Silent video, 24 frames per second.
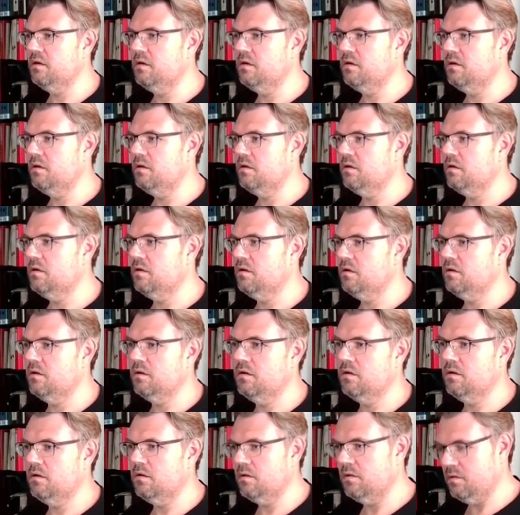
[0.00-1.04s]

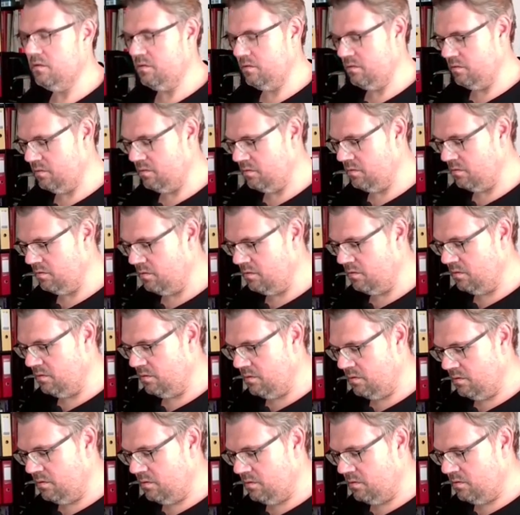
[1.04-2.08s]

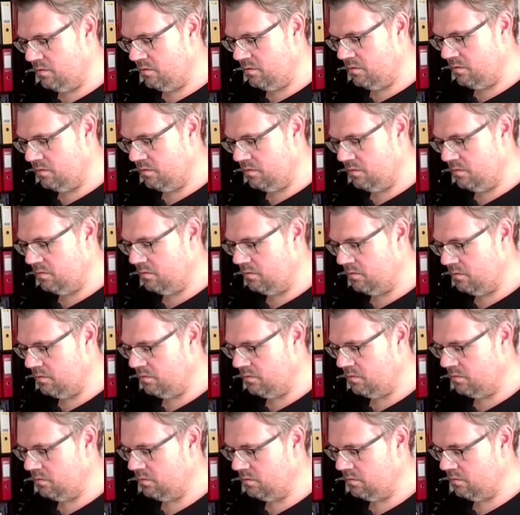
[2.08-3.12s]

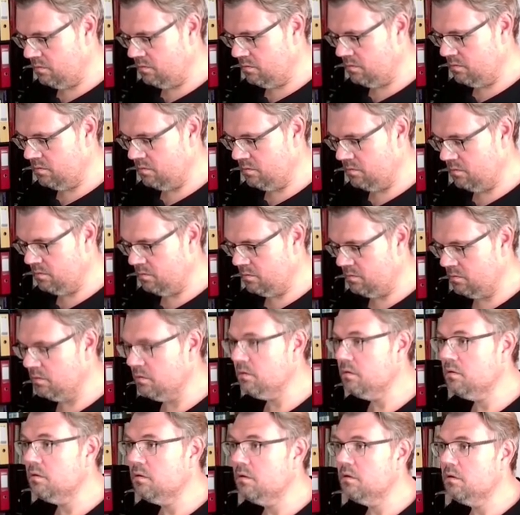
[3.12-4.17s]

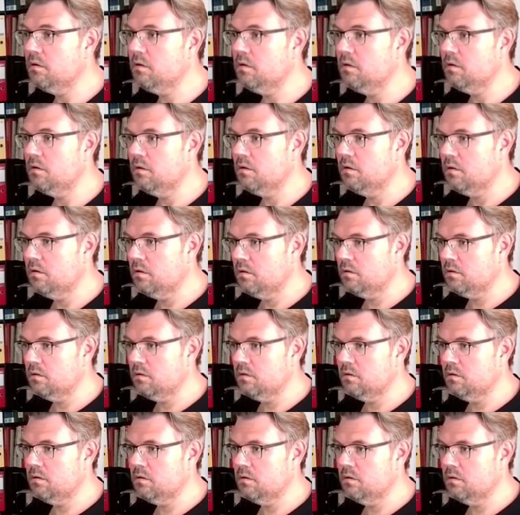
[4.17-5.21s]

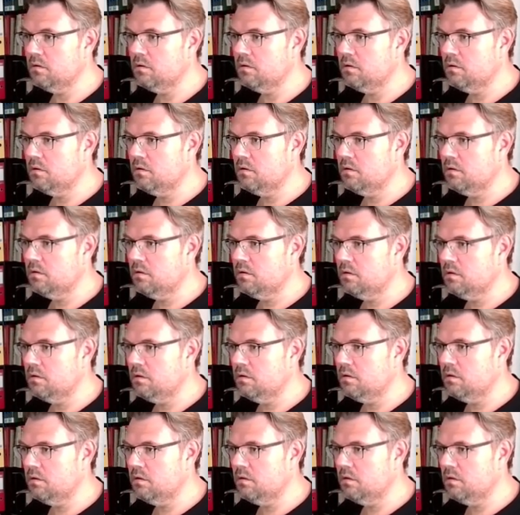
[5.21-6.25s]

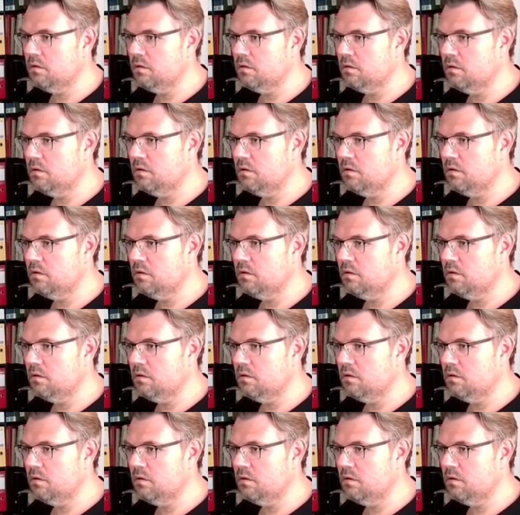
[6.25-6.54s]
Nothing is said.